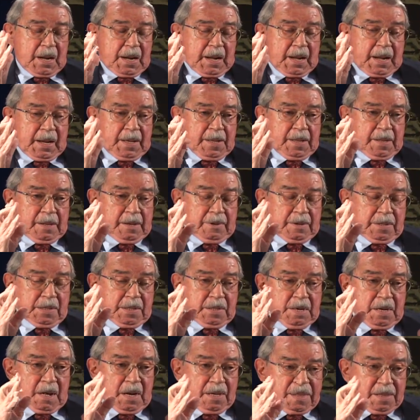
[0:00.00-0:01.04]
And there's
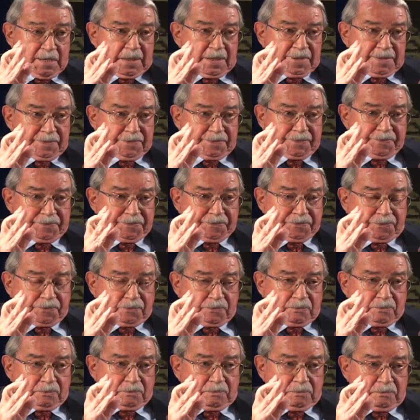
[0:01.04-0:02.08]
nothing
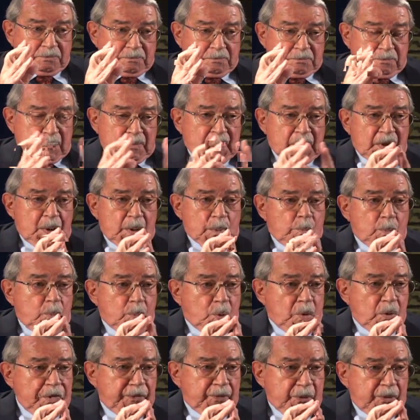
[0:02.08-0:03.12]

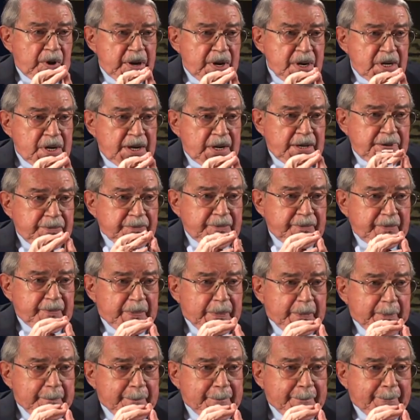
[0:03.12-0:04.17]
more frightening
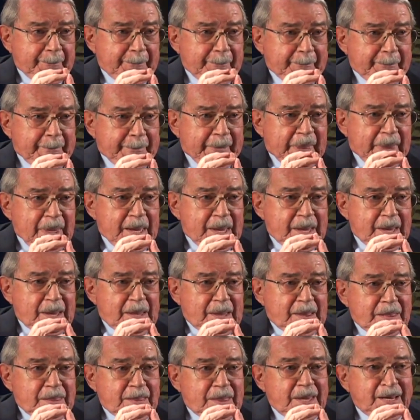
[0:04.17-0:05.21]

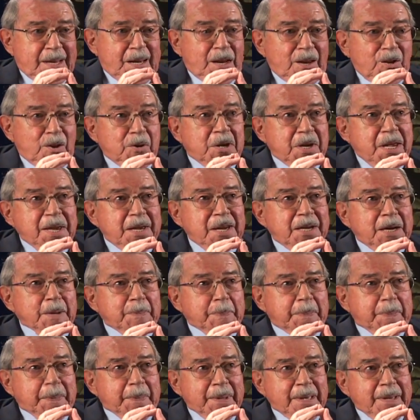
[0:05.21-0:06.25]
than looking up
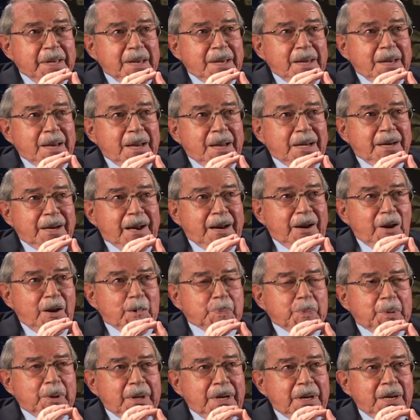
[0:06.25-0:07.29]
at an
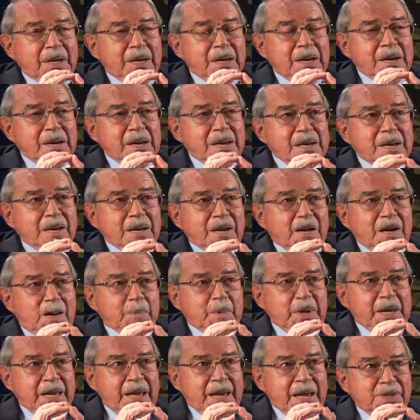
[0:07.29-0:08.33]
airplane
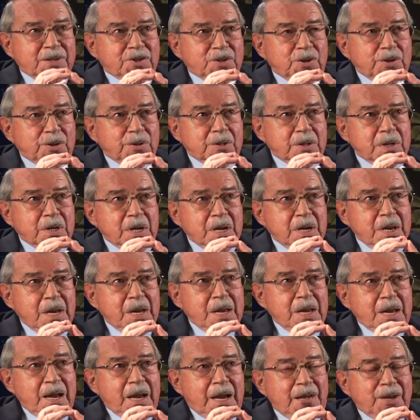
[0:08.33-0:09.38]
coming at you
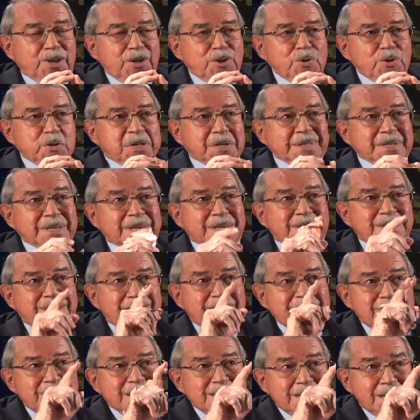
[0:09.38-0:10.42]
and you can
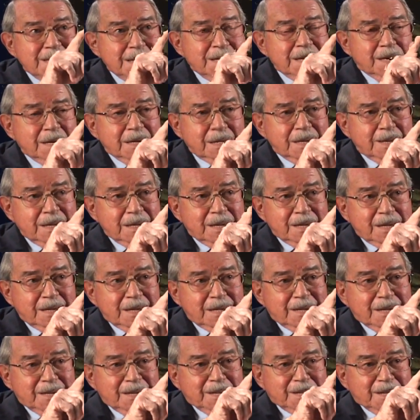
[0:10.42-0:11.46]
see
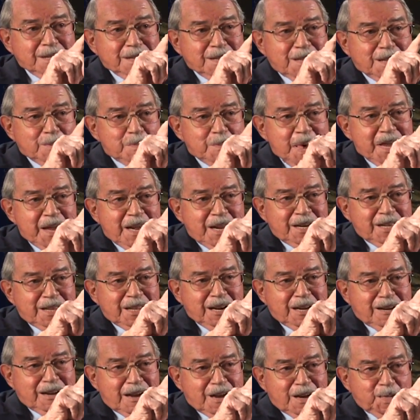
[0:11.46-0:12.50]
the man in
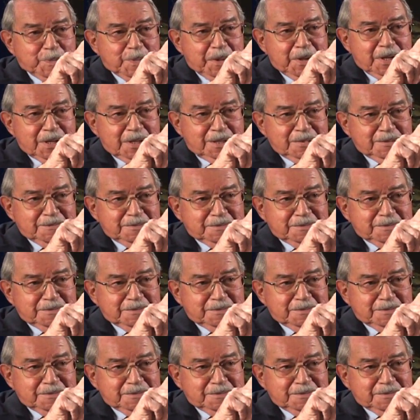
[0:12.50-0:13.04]
the cockpit.